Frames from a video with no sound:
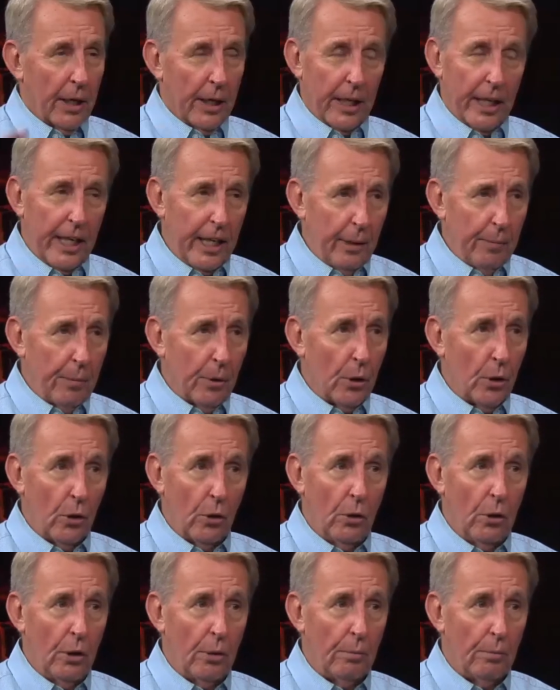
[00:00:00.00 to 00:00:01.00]
the
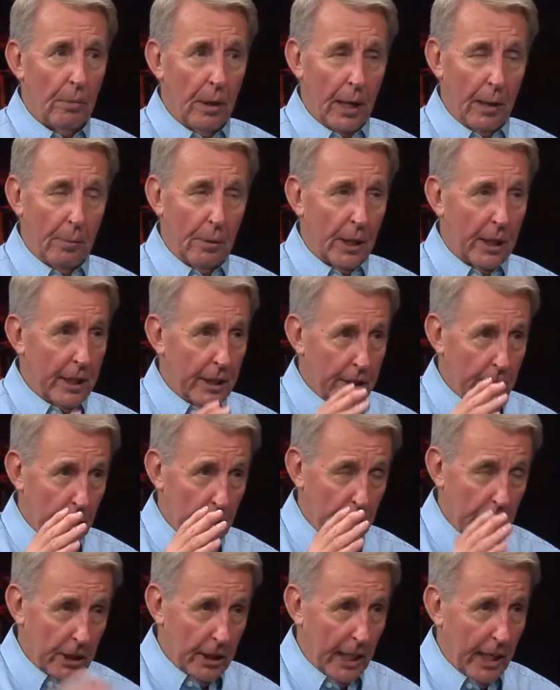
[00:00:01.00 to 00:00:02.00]
Hebrew Bible, it's
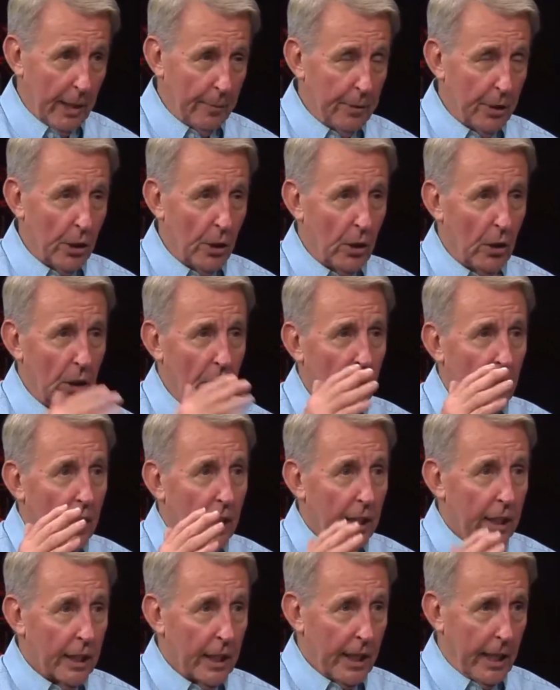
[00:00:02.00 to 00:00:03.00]
just Samuel,
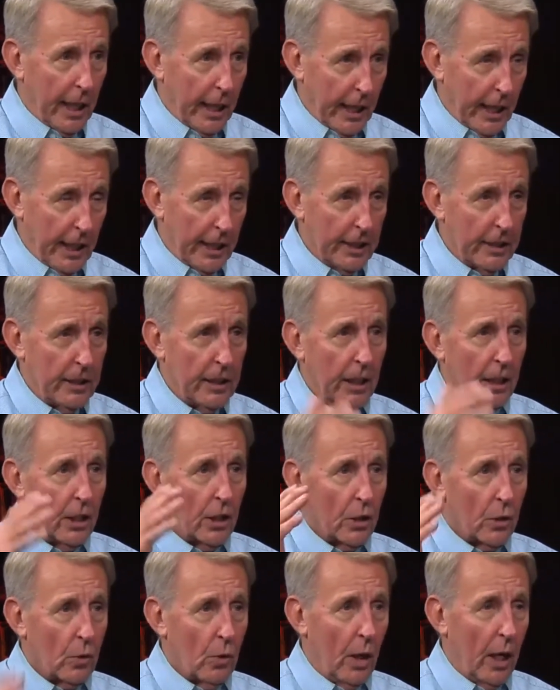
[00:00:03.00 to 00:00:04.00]
Kings,
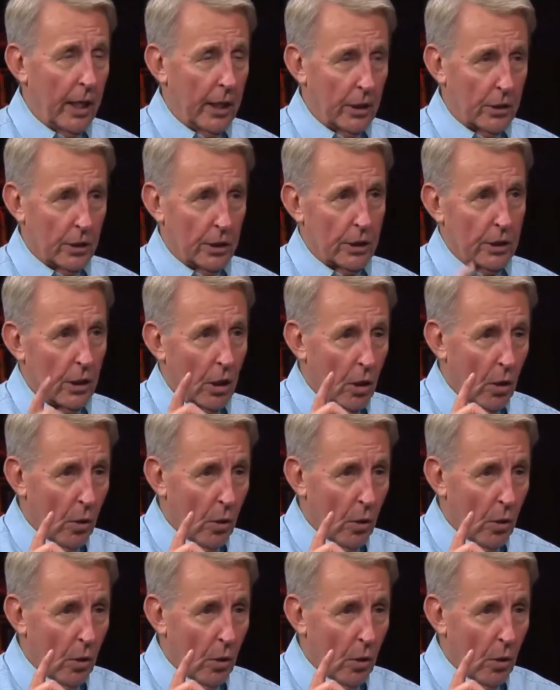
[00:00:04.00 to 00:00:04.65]
Chronicles.